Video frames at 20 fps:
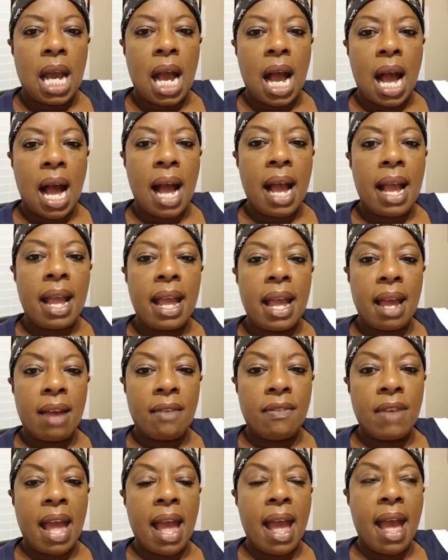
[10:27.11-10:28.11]
I
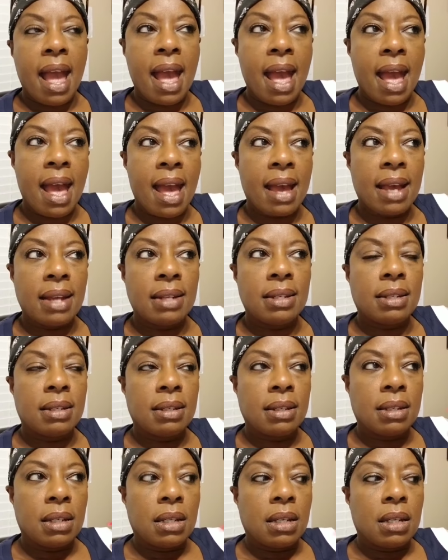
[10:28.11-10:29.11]
have had
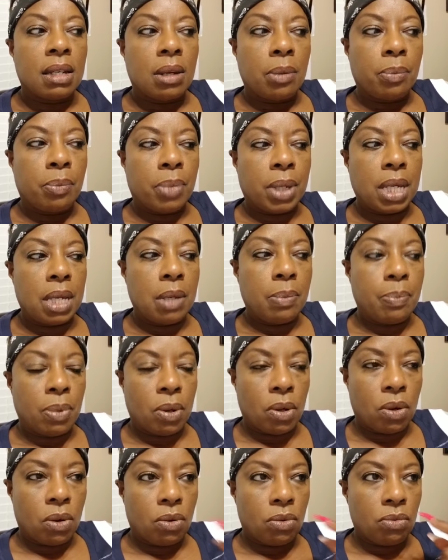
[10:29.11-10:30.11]

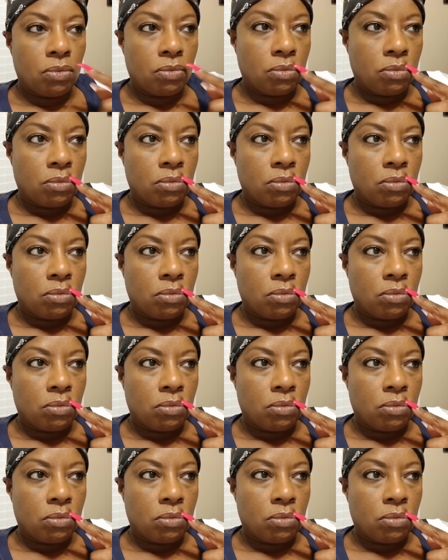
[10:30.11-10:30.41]
people